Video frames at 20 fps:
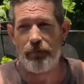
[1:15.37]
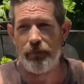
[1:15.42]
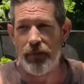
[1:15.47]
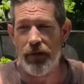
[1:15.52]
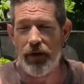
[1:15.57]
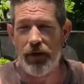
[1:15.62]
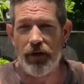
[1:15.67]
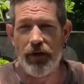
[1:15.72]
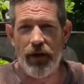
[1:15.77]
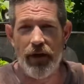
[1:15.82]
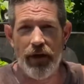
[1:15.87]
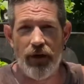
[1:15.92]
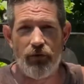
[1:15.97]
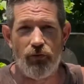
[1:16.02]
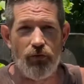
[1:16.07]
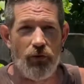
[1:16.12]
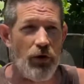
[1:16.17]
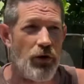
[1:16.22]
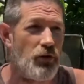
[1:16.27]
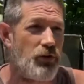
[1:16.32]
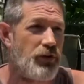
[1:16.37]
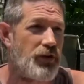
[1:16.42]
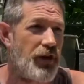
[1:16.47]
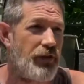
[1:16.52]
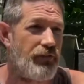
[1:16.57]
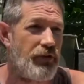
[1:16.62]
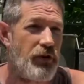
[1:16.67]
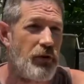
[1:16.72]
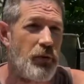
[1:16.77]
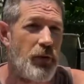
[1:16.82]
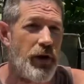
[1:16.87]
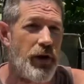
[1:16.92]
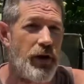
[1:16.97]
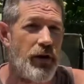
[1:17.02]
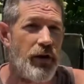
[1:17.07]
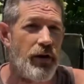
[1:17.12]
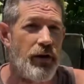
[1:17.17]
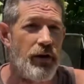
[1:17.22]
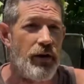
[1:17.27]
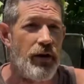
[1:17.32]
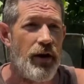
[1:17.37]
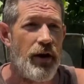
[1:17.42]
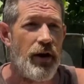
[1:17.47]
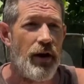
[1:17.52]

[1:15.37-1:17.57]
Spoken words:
It grows everywhere,